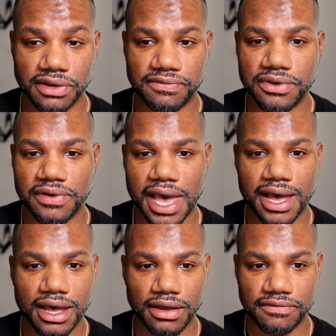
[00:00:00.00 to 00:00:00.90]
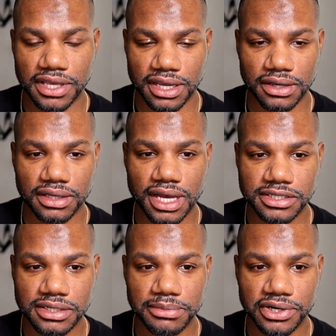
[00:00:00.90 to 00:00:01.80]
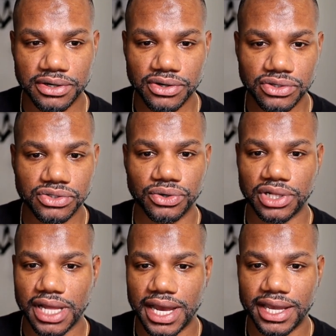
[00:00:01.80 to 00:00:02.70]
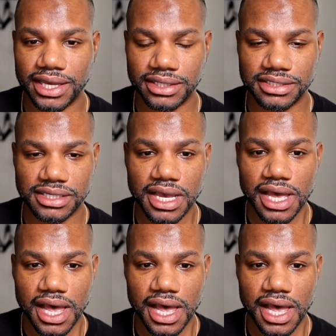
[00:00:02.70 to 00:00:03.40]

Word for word: So if you have customers or clients